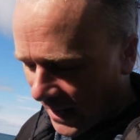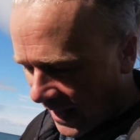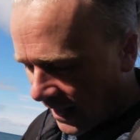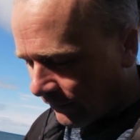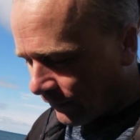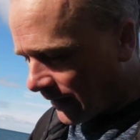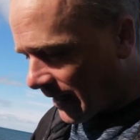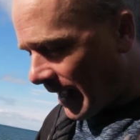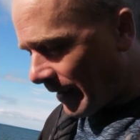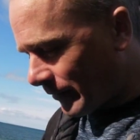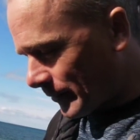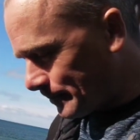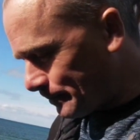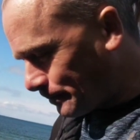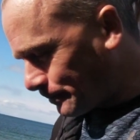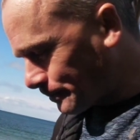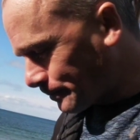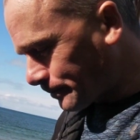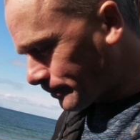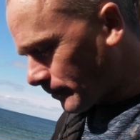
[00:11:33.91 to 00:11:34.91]
f11,
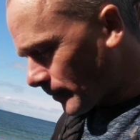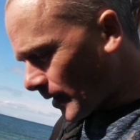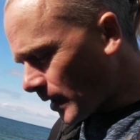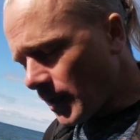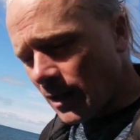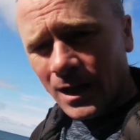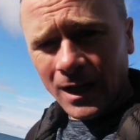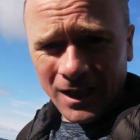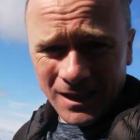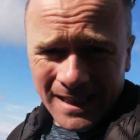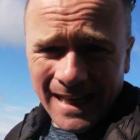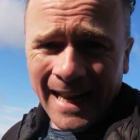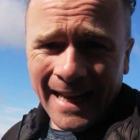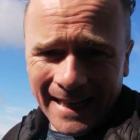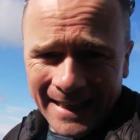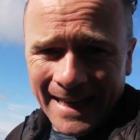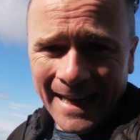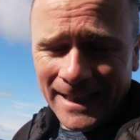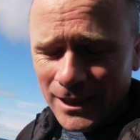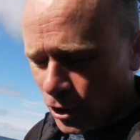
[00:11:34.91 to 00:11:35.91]
because I
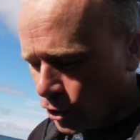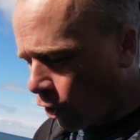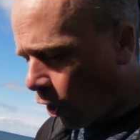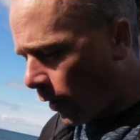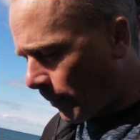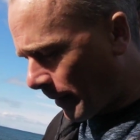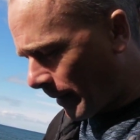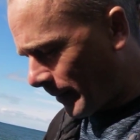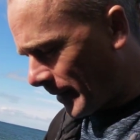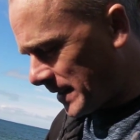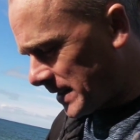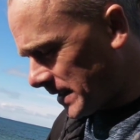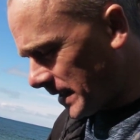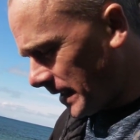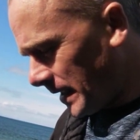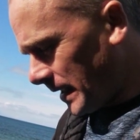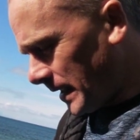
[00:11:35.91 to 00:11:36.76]
like a nice sharp image.